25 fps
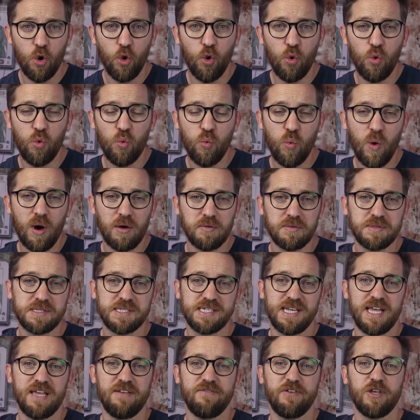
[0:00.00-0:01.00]
all while
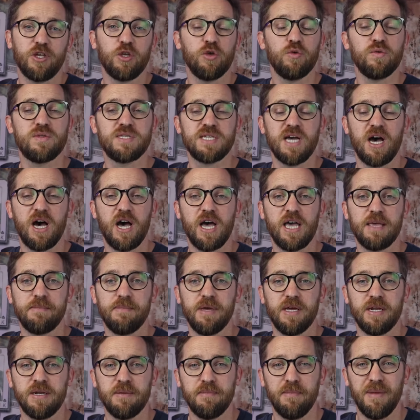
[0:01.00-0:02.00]
saving you time
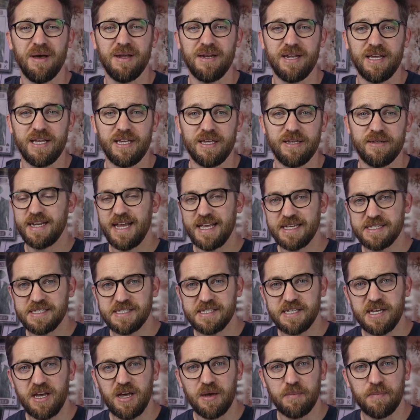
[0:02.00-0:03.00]
and money.
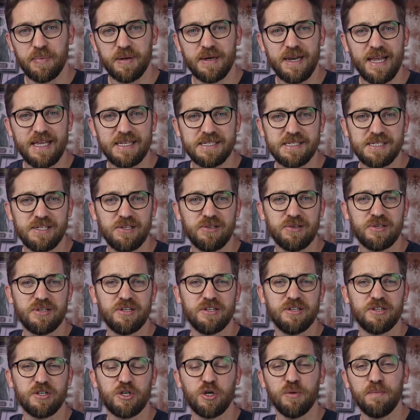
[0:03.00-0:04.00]
Next up, let's look
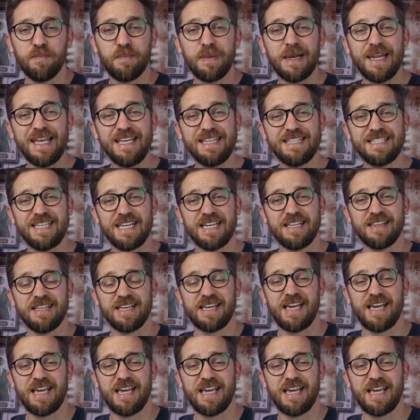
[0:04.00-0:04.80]
at completing the